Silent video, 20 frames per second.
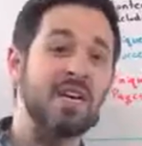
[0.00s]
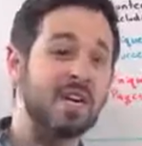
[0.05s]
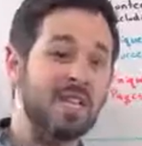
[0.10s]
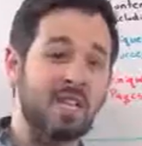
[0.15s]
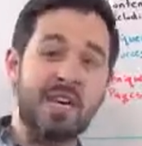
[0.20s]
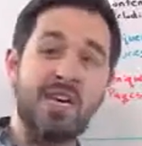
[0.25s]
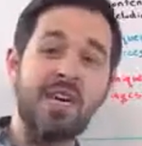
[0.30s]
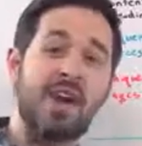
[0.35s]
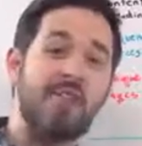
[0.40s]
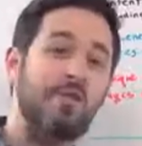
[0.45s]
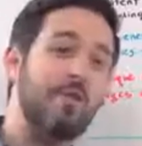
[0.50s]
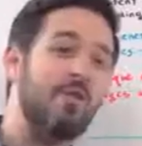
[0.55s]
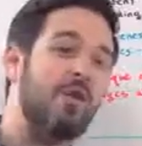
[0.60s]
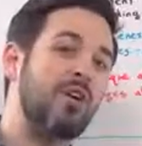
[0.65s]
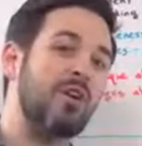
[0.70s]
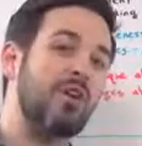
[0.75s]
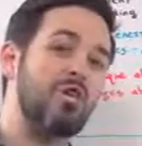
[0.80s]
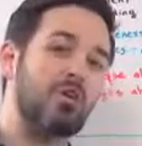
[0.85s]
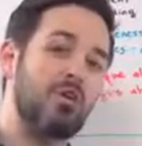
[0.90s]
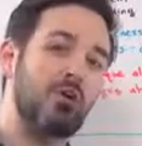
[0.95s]
They never want
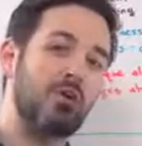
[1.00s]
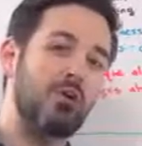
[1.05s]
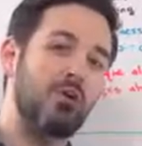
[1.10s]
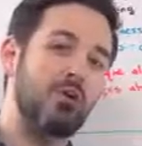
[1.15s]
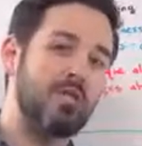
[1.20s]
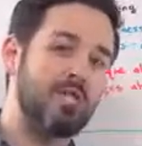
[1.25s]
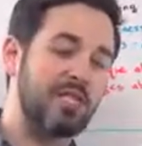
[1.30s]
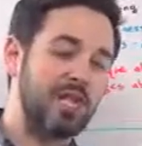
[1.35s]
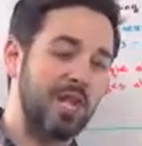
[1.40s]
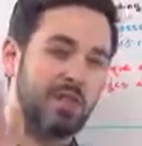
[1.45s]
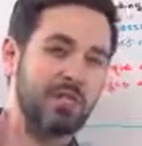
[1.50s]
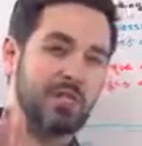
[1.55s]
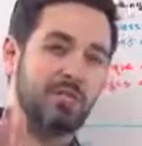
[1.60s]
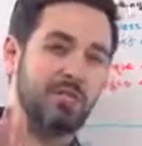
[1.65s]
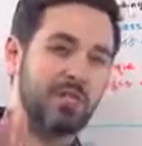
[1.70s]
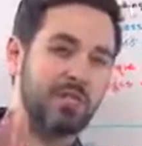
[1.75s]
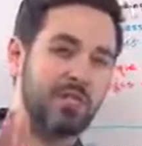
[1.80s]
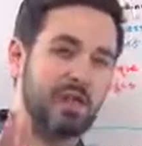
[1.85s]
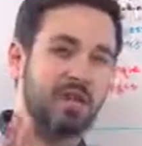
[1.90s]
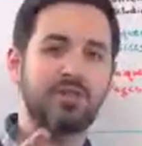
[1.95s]
to show you a set of
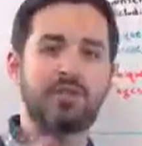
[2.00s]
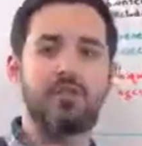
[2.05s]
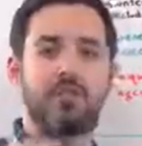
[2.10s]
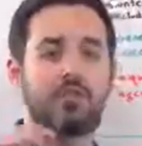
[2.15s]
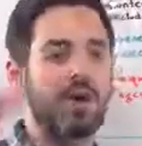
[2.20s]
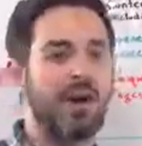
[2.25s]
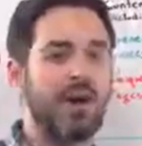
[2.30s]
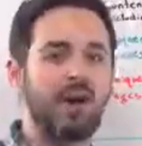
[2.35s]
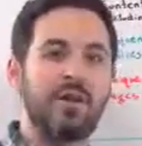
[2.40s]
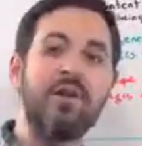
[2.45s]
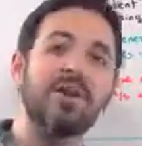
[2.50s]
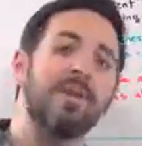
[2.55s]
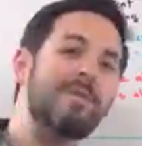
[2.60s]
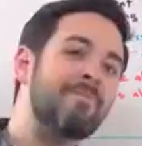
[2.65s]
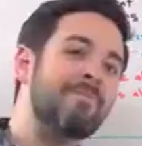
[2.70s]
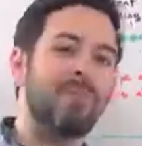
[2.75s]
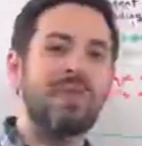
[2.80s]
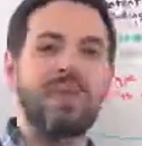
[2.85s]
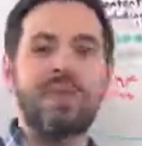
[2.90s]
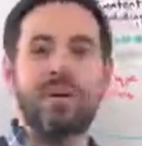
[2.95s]
results where,
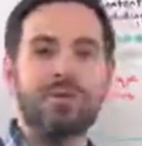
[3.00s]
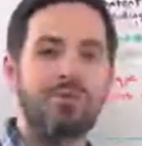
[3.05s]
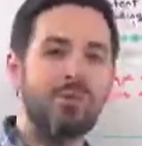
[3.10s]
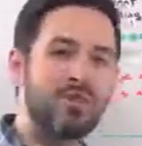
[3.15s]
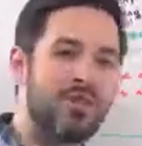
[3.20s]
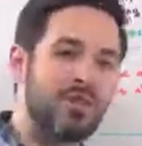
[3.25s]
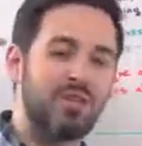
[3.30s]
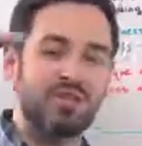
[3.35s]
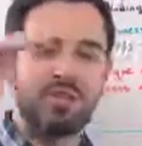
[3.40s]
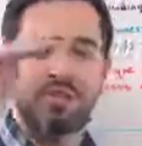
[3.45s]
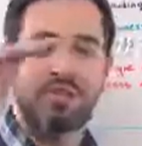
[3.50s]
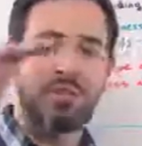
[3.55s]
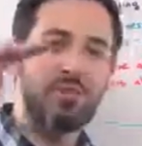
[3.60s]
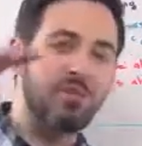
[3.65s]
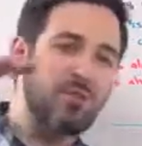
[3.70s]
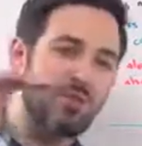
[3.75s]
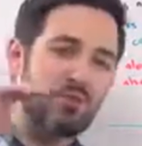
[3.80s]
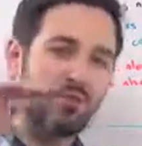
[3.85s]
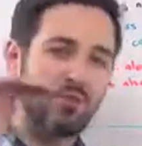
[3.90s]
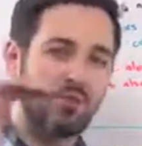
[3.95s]
result
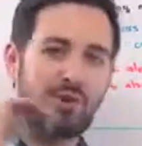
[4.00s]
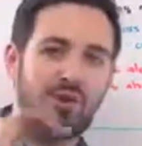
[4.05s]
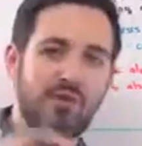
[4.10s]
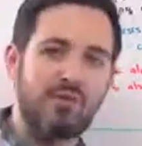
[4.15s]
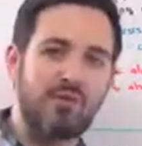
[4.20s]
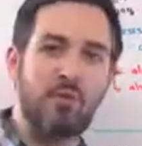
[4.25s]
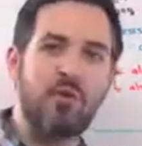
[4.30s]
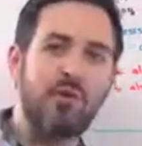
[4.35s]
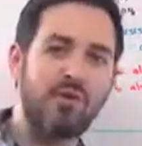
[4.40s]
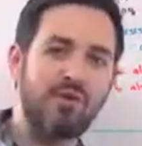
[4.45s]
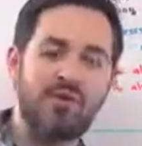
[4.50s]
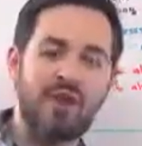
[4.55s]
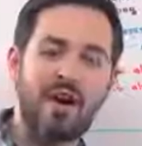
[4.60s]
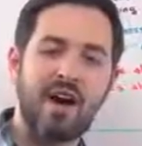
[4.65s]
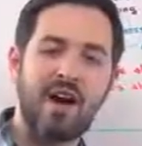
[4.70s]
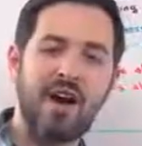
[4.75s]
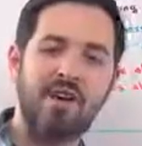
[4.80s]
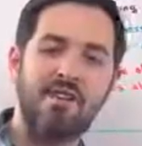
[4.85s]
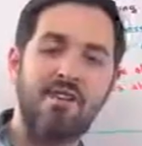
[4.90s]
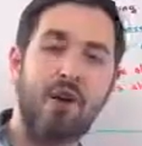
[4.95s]
2, 3, 4, and
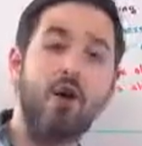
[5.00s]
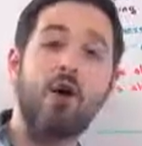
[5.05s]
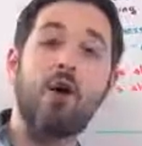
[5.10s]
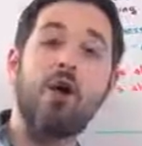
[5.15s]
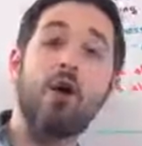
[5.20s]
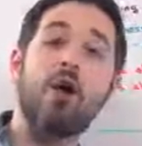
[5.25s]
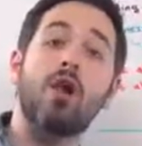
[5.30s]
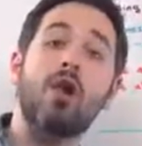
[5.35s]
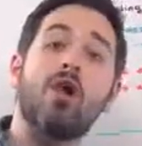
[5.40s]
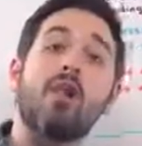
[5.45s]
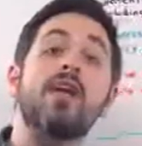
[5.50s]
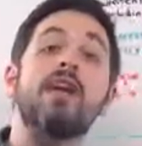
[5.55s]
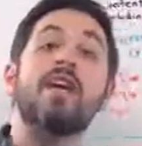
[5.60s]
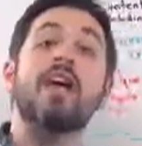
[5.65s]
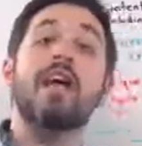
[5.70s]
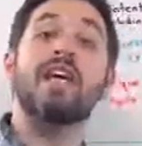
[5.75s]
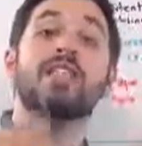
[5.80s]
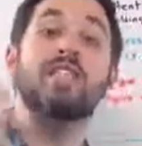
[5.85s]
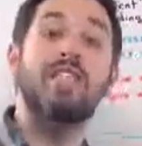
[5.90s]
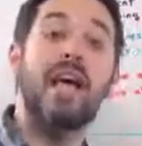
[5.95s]
5 are all
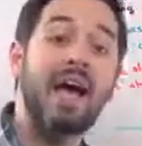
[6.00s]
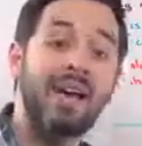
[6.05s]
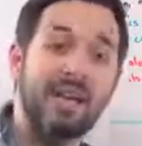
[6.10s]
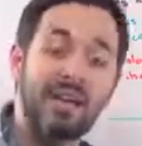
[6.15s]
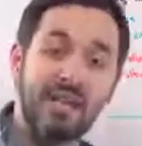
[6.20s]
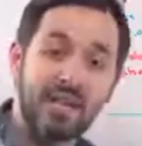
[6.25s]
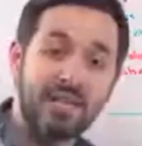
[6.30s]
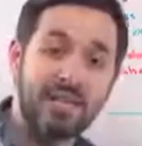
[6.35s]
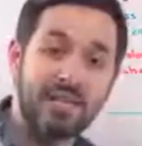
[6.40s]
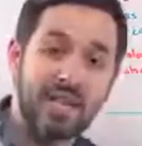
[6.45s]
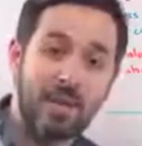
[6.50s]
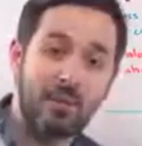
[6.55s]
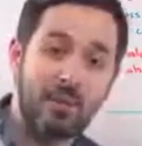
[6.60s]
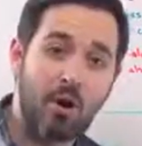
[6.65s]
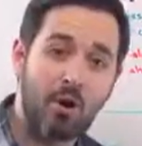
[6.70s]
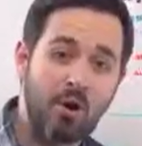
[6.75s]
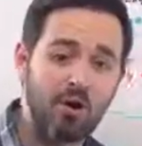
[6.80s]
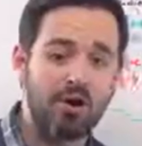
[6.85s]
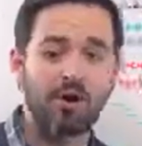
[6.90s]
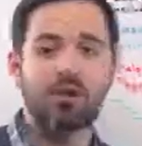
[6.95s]
exactly the same
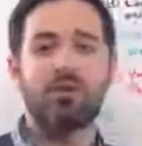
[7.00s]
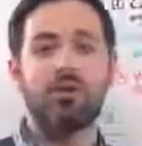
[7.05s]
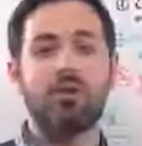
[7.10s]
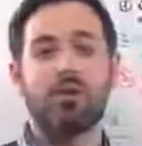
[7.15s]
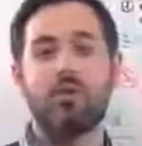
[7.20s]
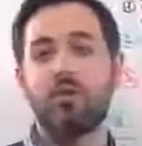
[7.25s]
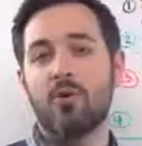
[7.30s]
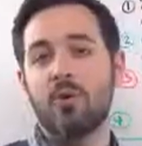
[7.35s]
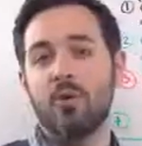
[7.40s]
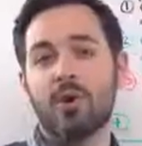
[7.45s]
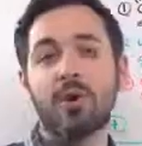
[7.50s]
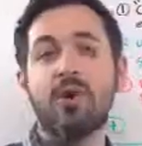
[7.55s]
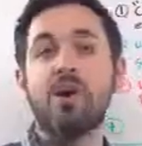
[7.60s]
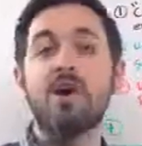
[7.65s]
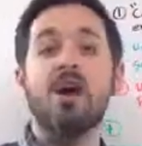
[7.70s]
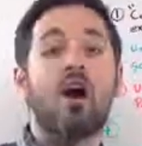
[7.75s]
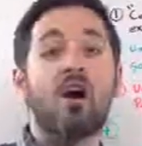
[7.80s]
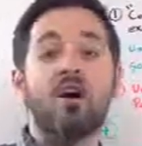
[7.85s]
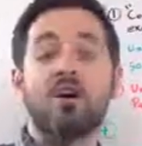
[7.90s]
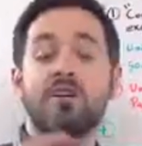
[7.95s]
article or
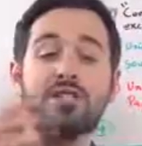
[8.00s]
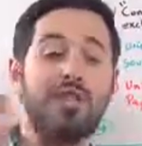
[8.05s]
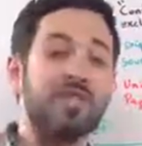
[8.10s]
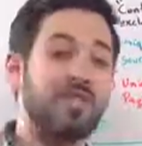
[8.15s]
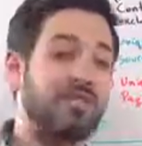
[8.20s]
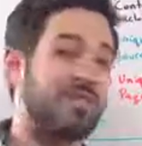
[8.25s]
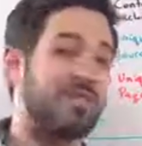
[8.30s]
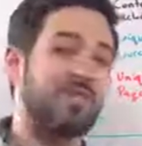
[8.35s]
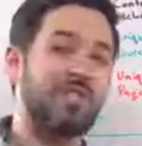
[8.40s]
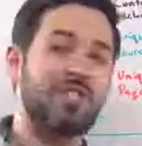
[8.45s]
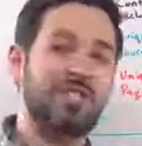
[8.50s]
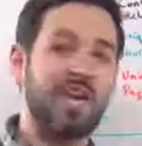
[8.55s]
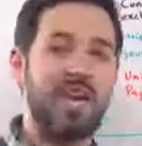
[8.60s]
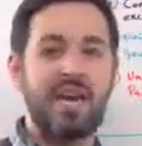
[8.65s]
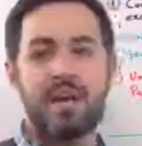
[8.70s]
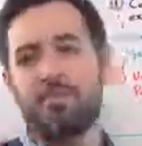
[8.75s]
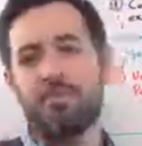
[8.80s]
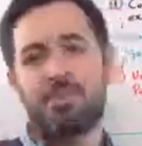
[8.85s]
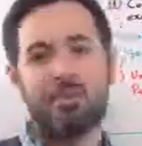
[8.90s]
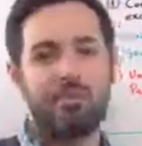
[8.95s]
are essentially the
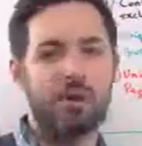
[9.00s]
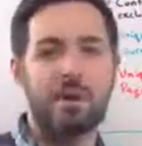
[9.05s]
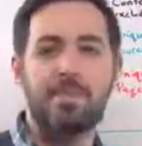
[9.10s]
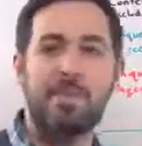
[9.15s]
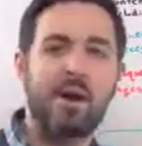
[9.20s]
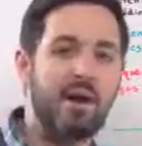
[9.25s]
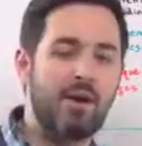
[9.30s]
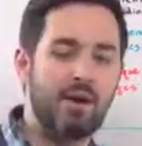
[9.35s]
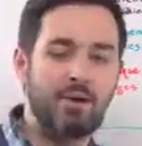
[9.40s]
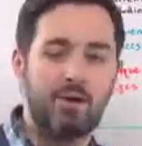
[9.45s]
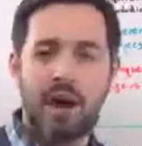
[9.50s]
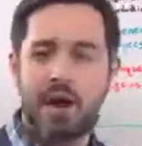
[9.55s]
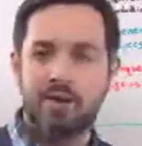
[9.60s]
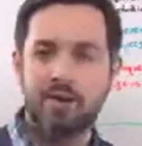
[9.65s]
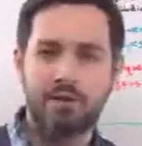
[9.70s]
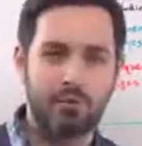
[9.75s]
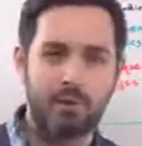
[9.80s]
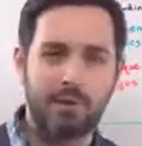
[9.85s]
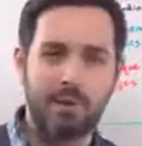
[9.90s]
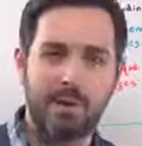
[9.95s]
same 3
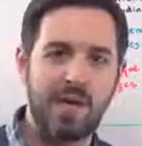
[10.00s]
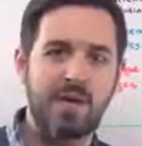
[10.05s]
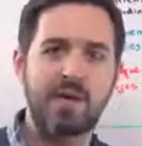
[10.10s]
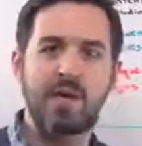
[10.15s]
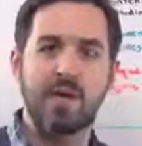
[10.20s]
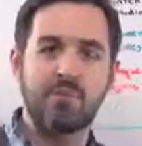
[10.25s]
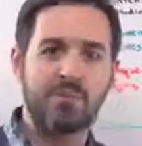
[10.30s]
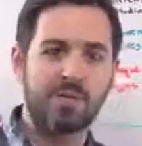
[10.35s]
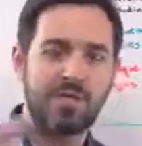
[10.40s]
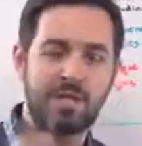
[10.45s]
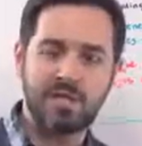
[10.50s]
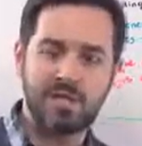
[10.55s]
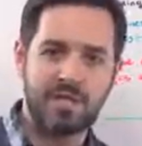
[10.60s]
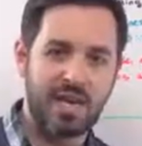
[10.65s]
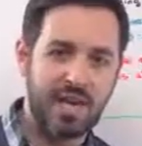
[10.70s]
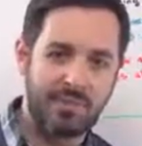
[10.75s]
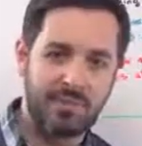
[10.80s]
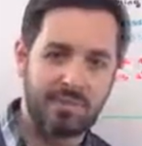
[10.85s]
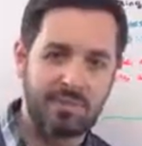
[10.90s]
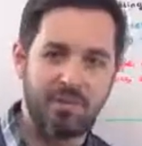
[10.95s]
paragraphs repeated with the
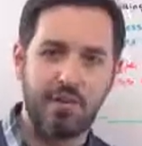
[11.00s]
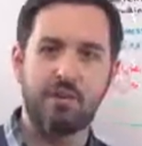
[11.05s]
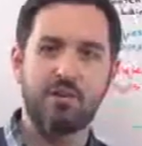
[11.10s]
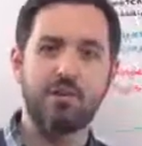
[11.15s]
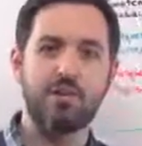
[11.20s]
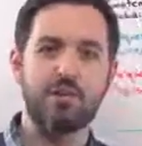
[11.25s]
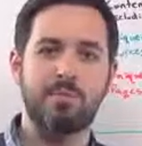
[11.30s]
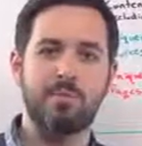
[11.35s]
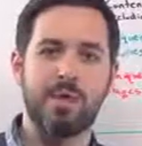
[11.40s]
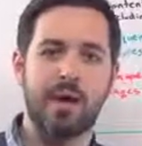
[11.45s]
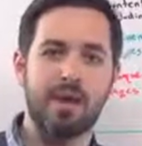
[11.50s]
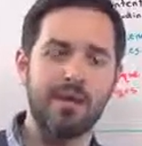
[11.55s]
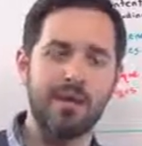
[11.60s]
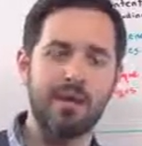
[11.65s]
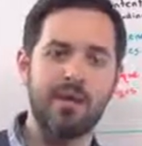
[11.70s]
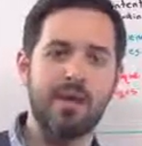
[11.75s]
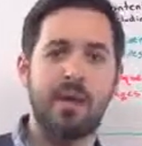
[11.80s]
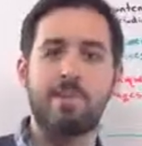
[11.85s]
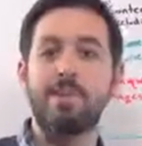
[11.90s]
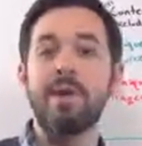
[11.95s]
same photos embedded
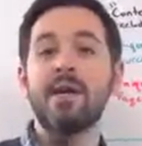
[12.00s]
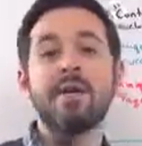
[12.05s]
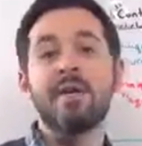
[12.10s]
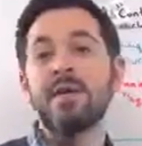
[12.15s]
in them.